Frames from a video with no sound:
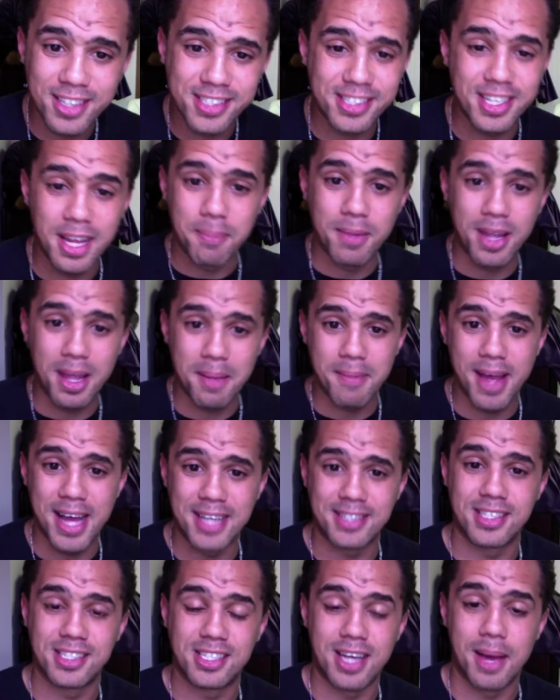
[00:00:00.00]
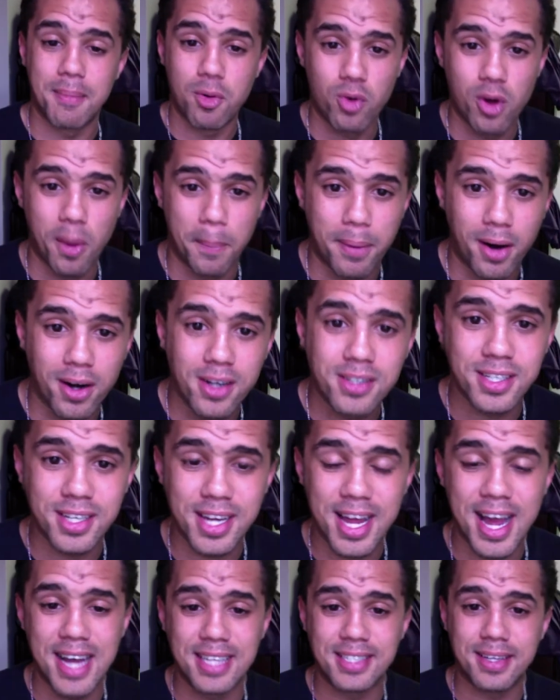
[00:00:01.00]
Send me a message. I'm a real person,
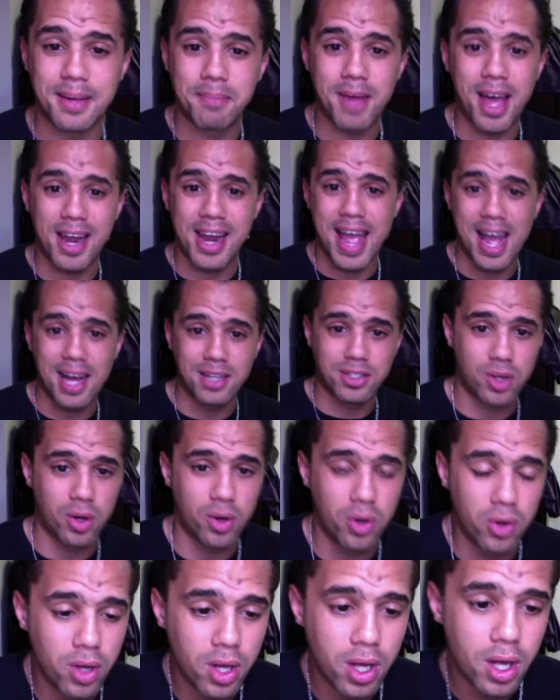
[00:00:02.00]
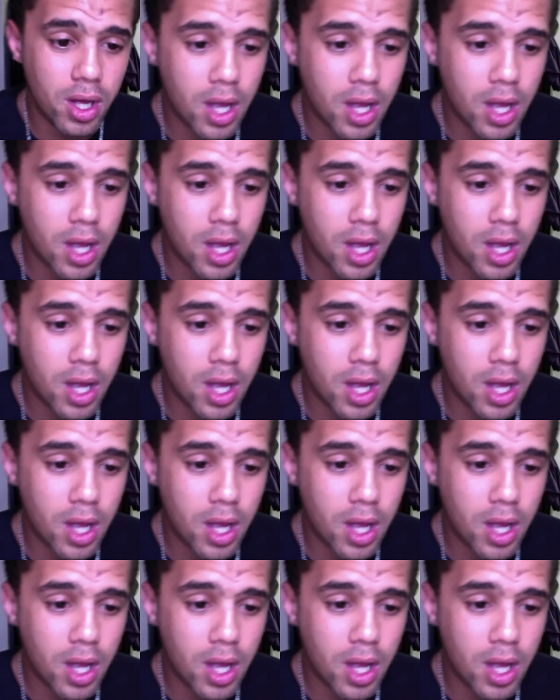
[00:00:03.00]
guys. I'm not an asshole.